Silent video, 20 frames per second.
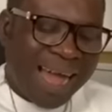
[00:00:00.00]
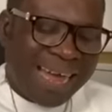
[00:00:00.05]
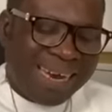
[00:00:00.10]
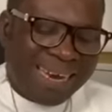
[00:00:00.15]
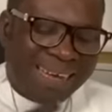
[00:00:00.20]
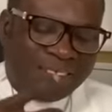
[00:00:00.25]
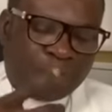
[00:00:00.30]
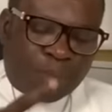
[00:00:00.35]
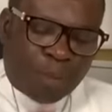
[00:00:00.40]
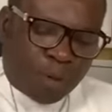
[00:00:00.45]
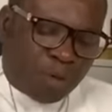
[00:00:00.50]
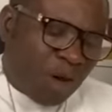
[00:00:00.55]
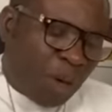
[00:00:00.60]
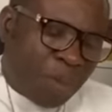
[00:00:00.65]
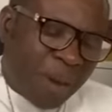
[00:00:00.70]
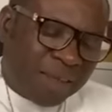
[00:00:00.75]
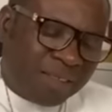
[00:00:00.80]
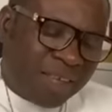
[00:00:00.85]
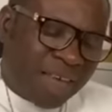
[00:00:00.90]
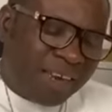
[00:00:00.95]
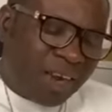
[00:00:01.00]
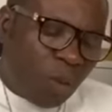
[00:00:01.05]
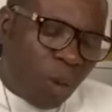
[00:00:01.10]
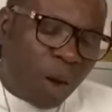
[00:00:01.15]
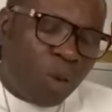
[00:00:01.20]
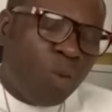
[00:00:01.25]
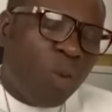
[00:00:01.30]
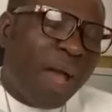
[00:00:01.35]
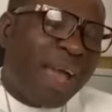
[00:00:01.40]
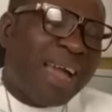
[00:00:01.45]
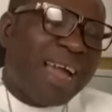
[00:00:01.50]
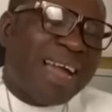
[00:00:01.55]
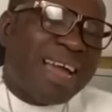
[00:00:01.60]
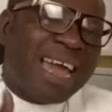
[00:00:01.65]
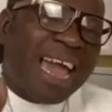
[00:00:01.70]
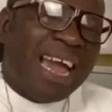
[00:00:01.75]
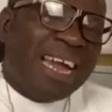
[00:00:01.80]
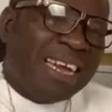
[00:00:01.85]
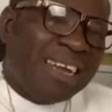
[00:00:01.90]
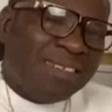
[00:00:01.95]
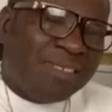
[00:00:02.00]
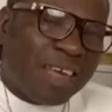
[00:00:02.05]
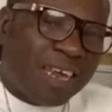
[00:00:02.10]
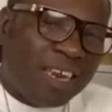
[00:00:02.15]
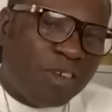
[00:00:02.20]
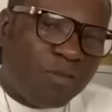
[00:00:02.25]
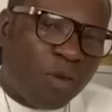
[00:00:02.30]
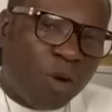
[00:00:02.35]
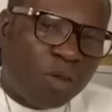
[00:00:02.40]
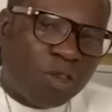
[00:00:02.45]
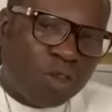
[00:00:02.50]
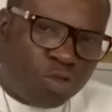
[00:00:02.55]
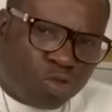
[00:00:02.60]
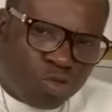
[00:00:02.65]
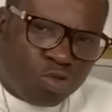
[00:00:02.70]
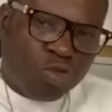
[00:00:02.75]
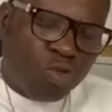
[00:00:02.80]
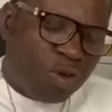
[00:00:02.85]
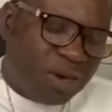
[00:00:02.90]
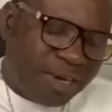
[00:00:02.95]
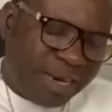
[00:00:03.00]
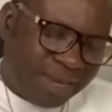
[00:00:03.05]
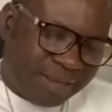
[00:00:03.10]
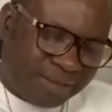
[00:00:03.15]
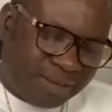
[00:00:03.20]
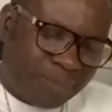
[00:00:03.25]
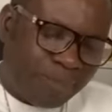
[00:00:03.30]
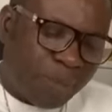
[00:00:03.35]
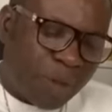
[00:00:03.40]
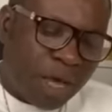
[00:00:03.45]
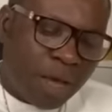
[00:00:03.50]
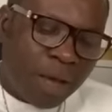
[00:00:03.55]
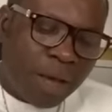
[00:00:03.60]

And the spiritual master is the one who engages the devotee to do this.